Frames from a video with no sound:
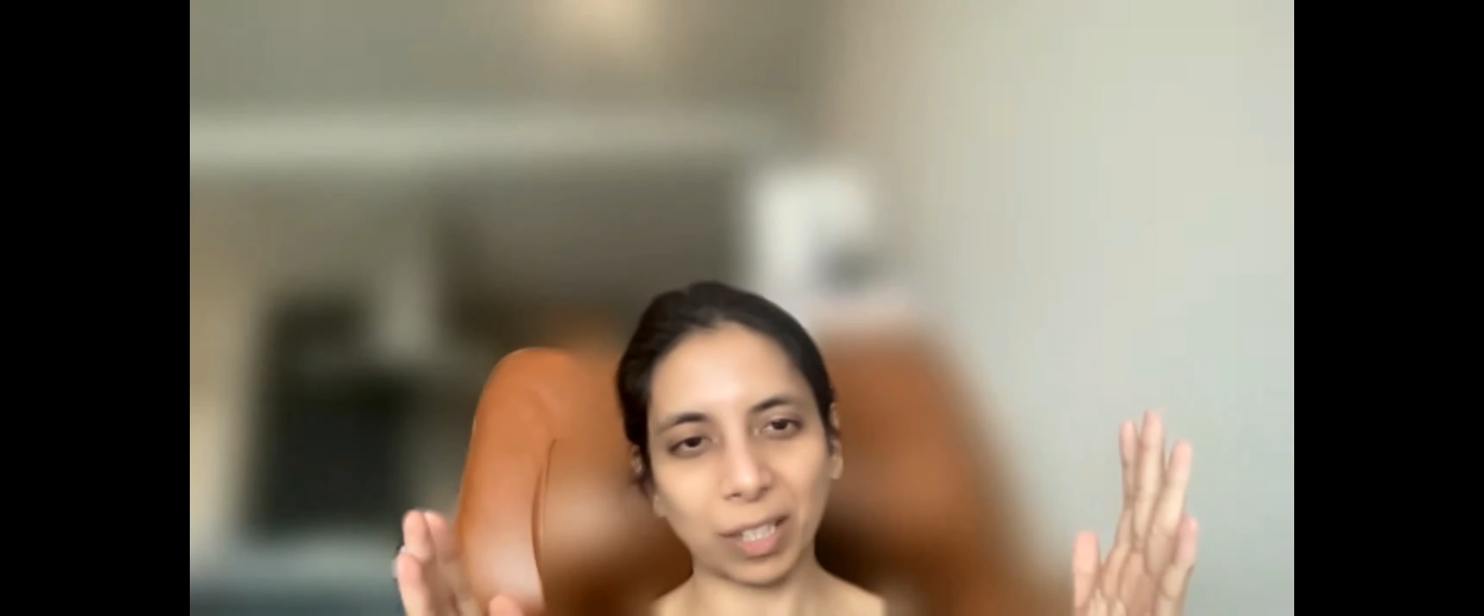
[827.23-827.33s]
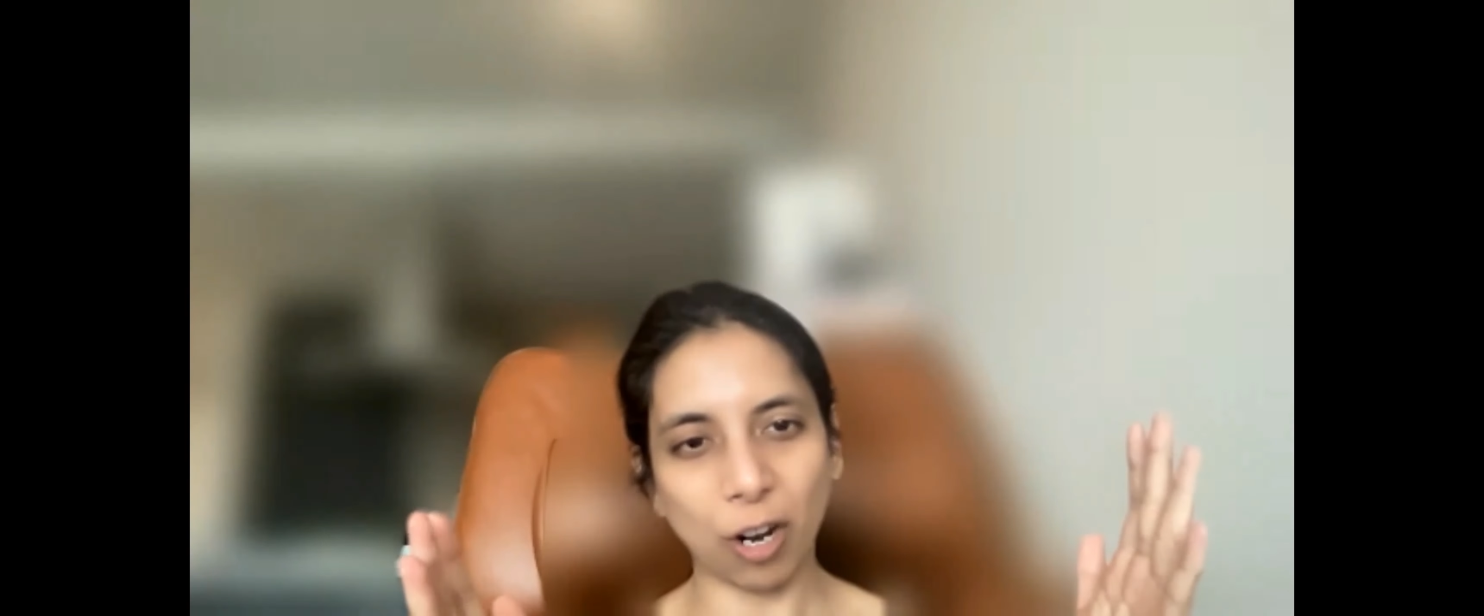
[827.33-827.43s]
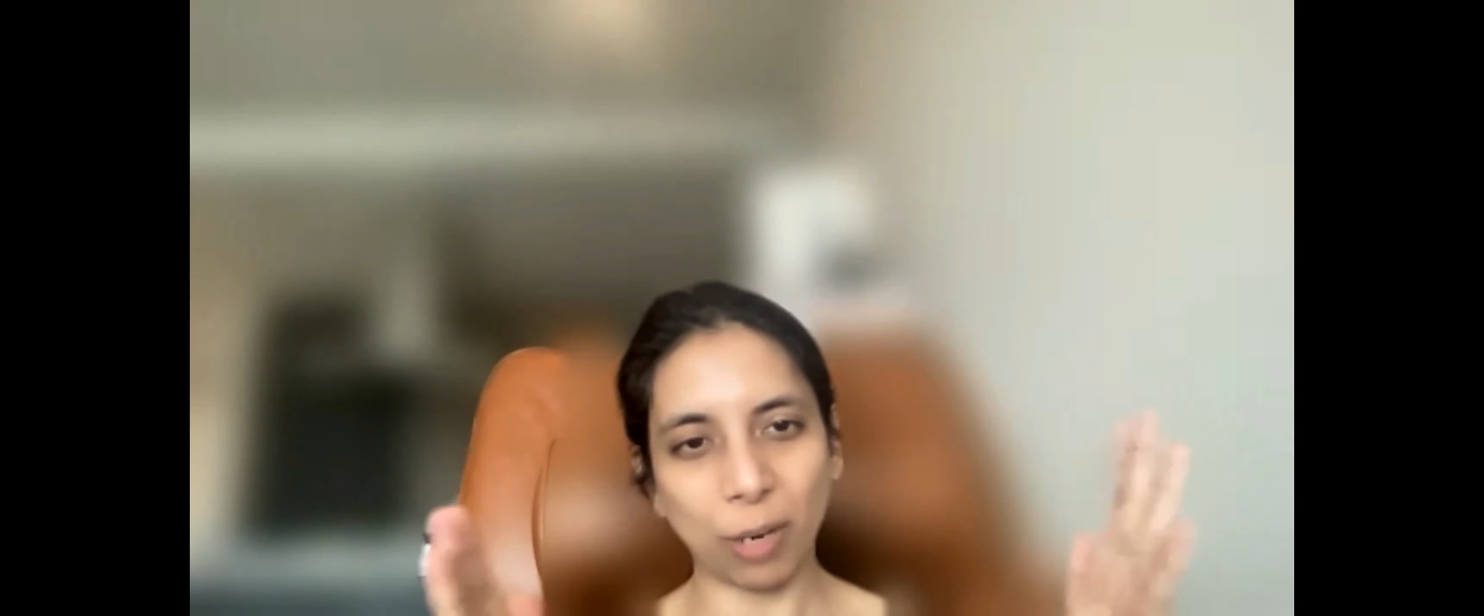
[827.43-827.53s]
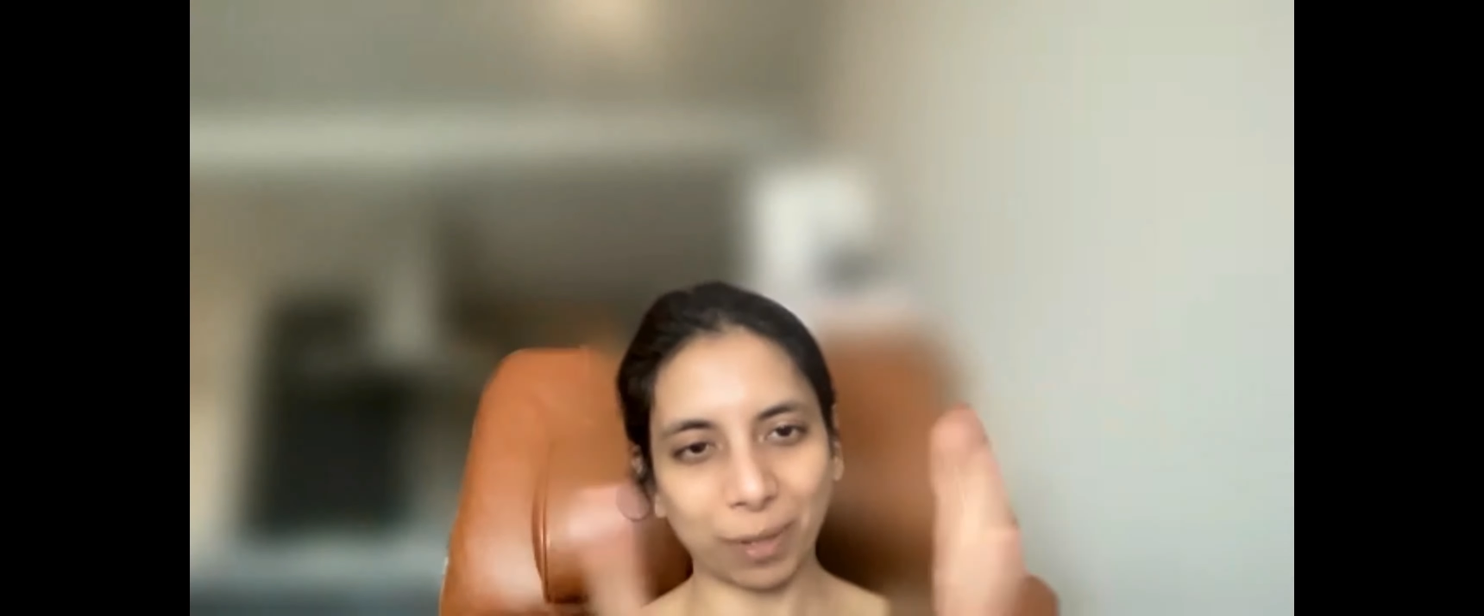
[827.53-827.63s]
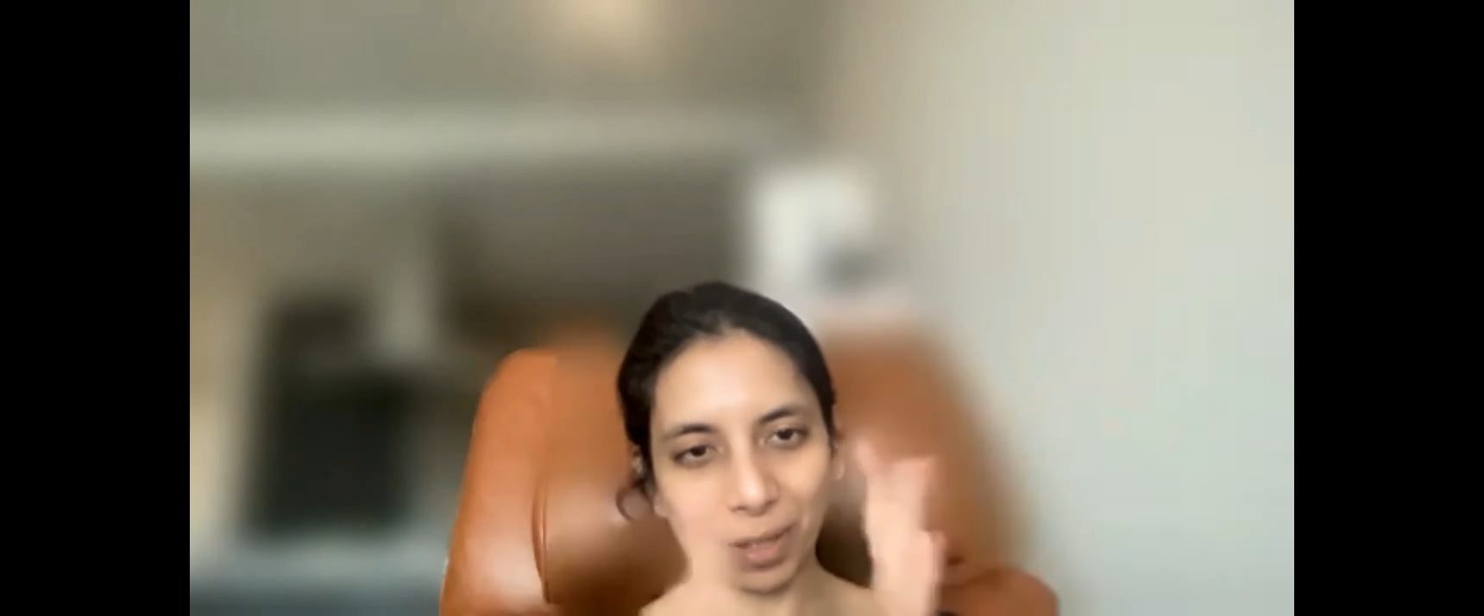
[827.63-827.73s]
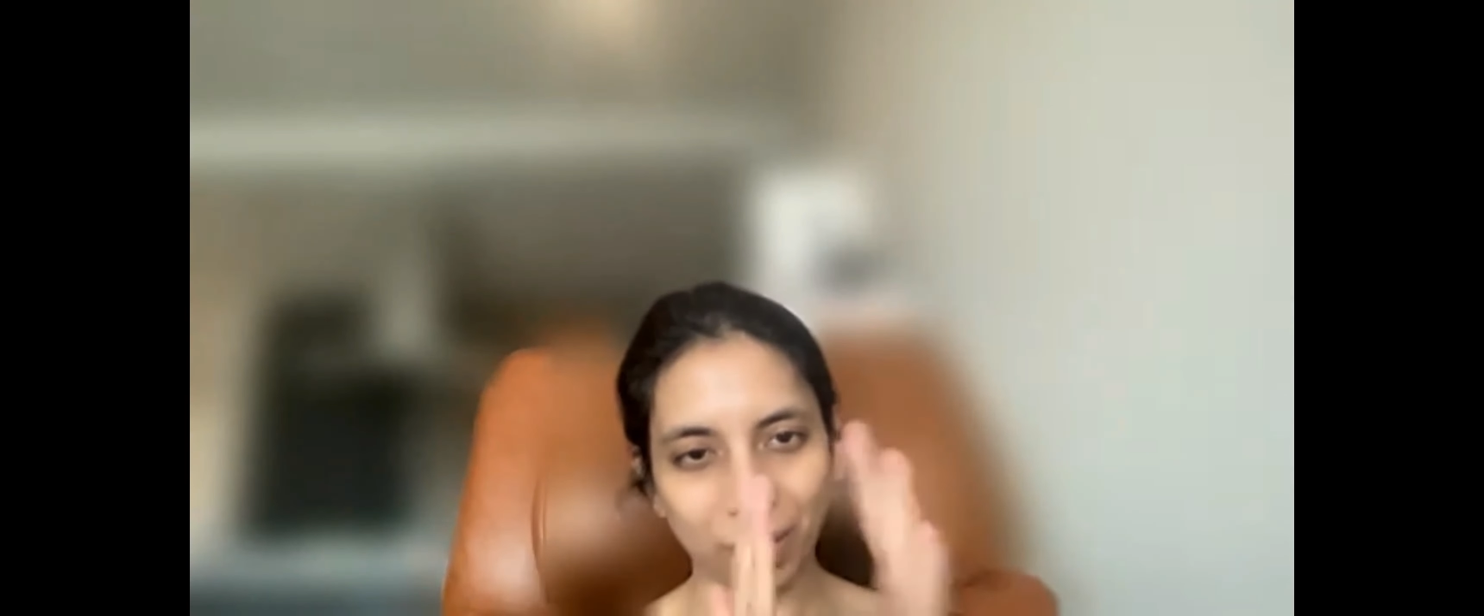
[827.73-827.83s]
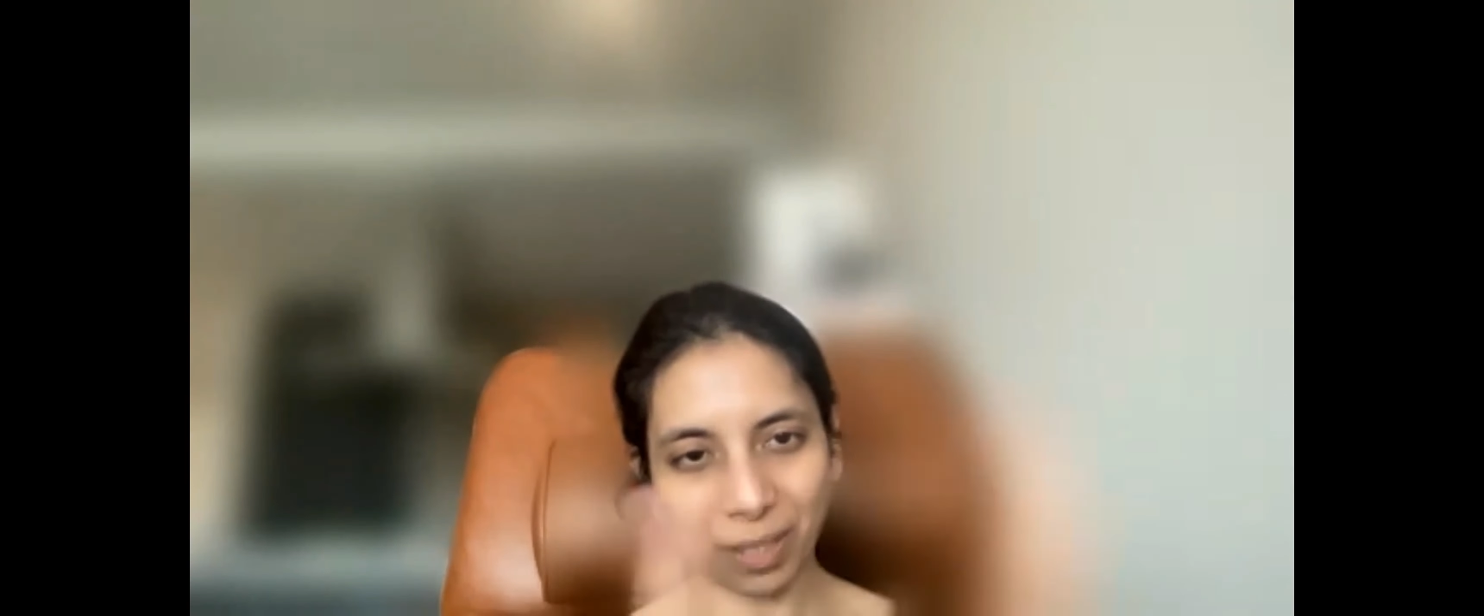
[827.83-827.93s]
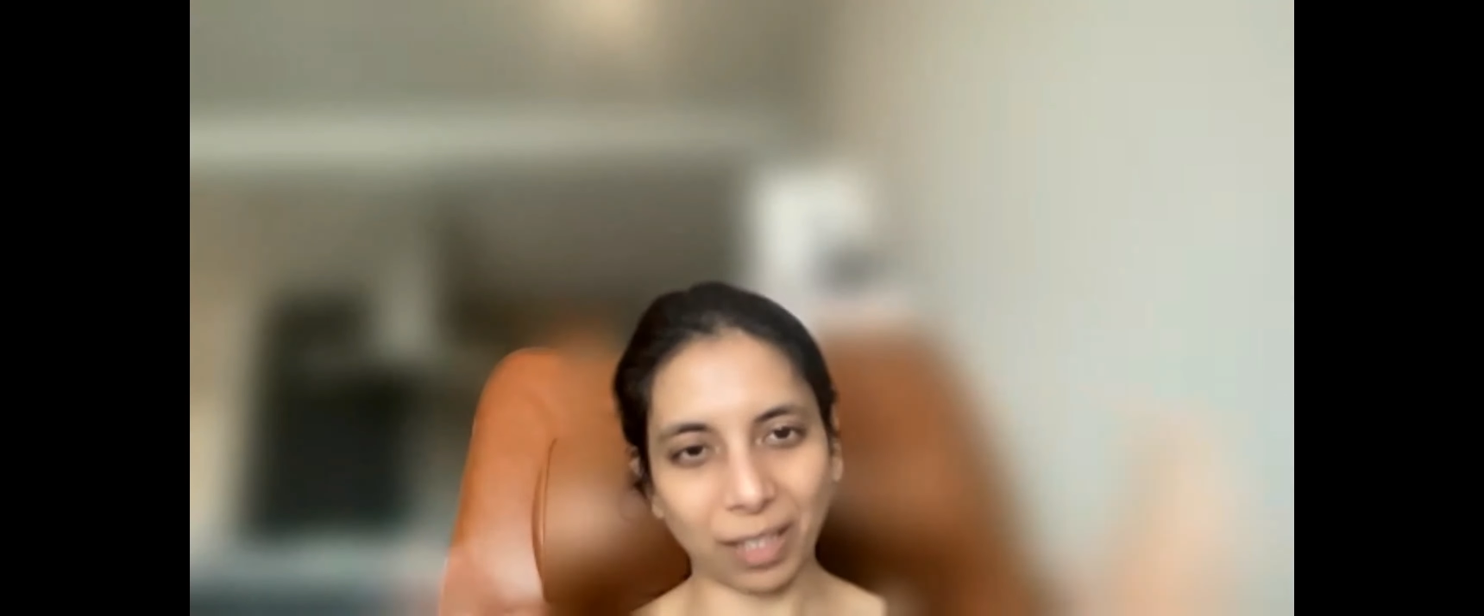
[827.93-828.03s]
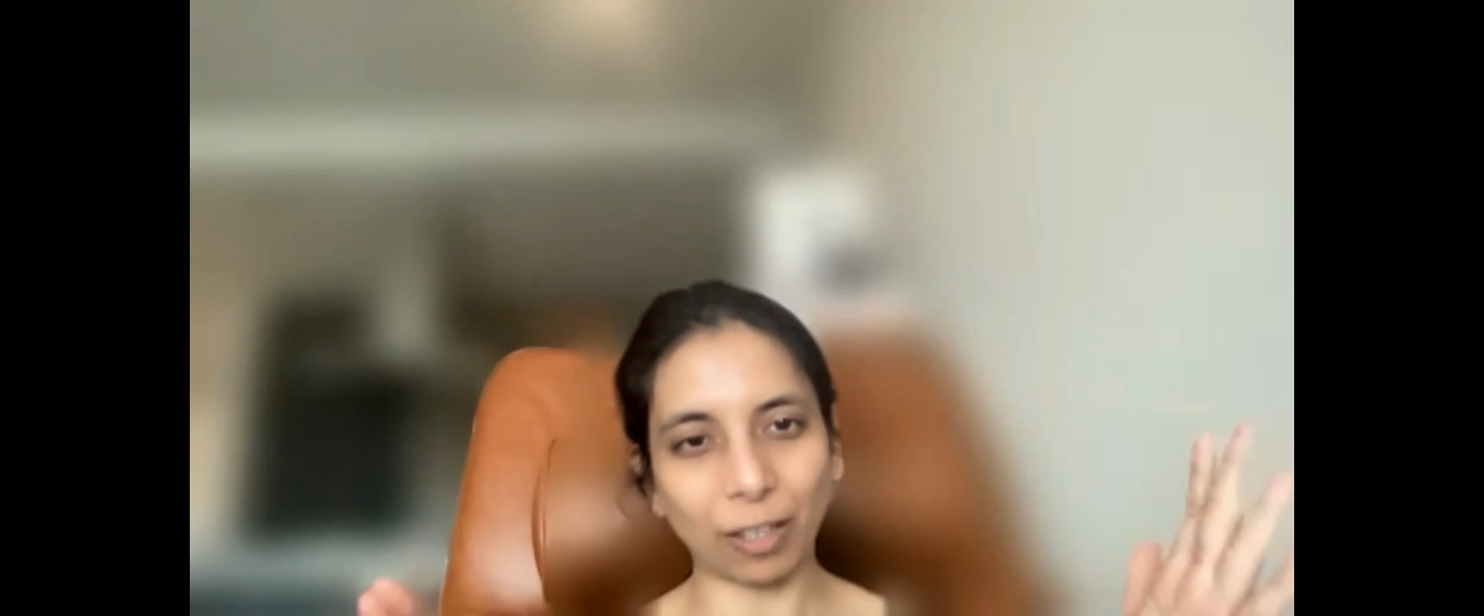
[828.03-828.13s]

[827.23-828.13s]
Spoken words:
corpus and